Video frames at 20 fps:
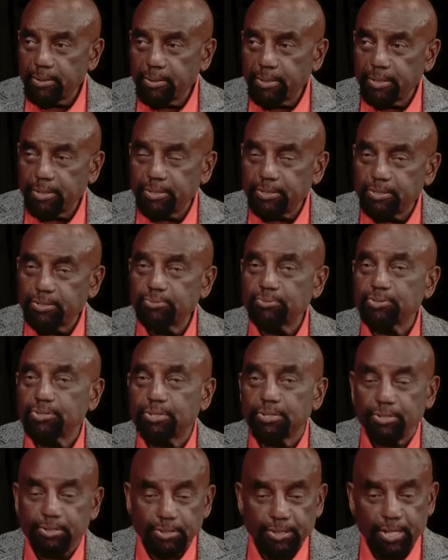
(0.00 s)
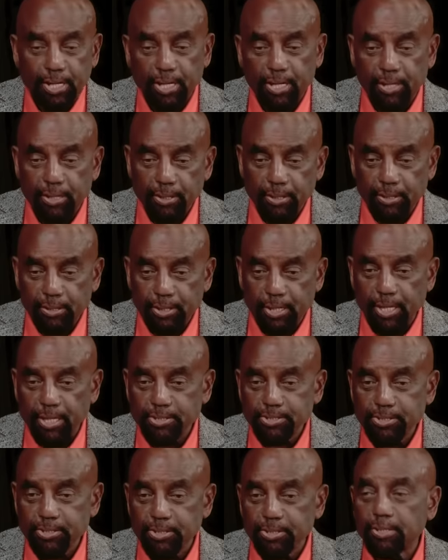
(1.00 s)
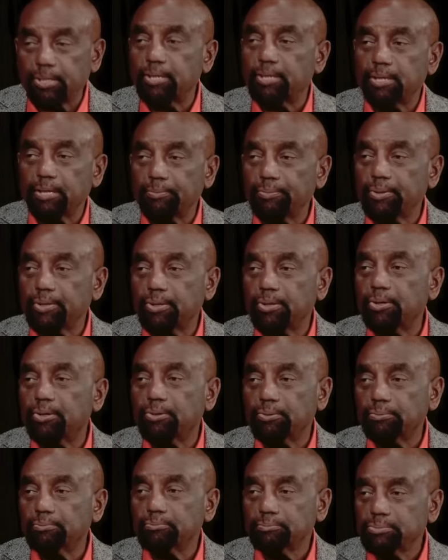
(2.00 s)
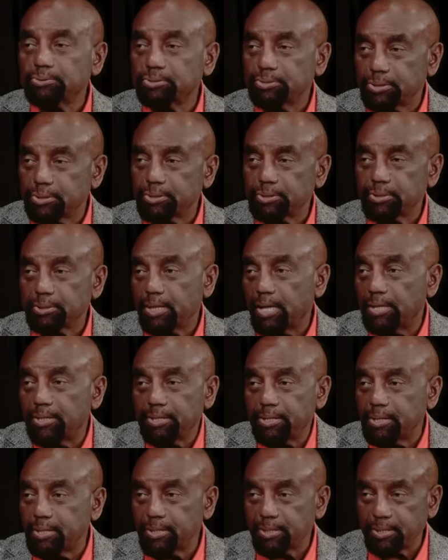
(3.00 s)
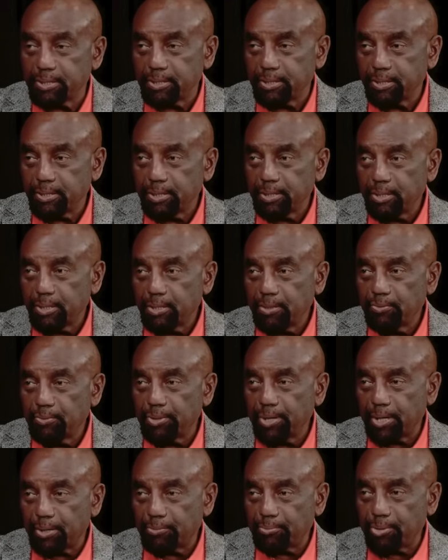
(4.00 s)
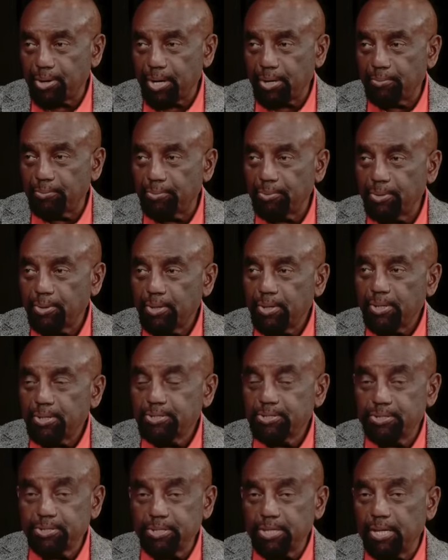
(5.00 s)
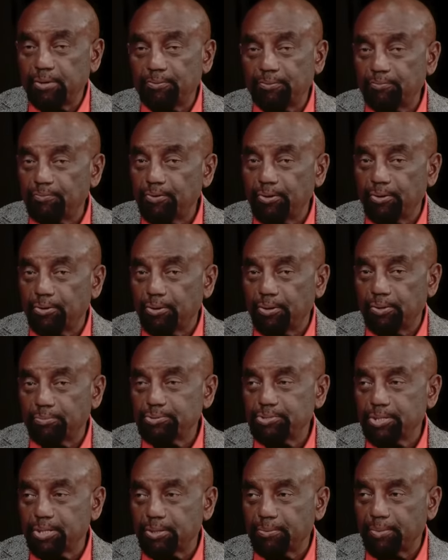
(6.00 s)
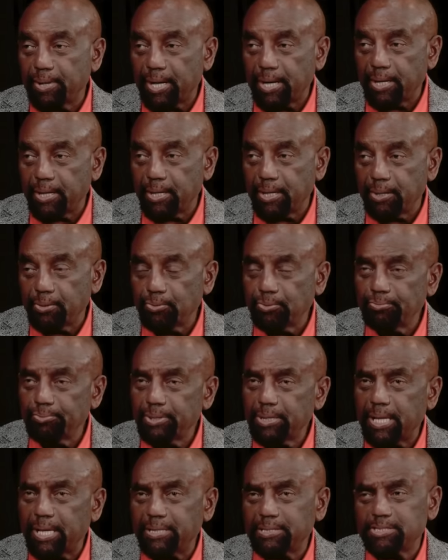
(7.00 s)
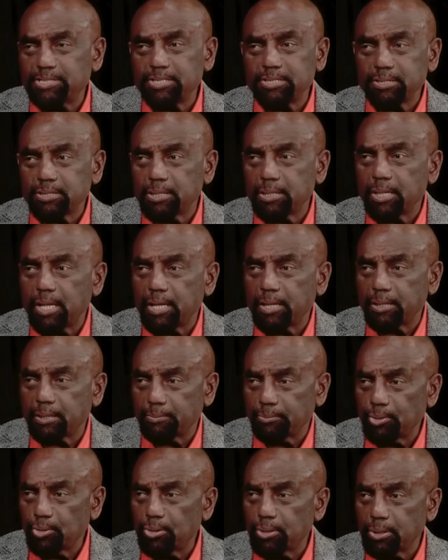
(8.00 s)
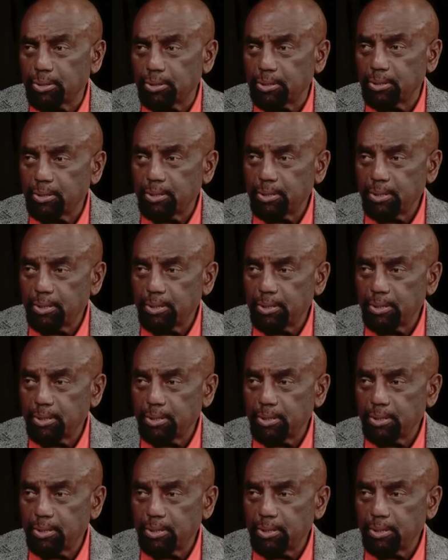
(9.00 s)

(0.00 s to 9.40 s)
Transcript: And she would say, your dad said, get up and go do this. I did it without a problem. She never felt upset about it. And it would be like 6 o'clock in the morning.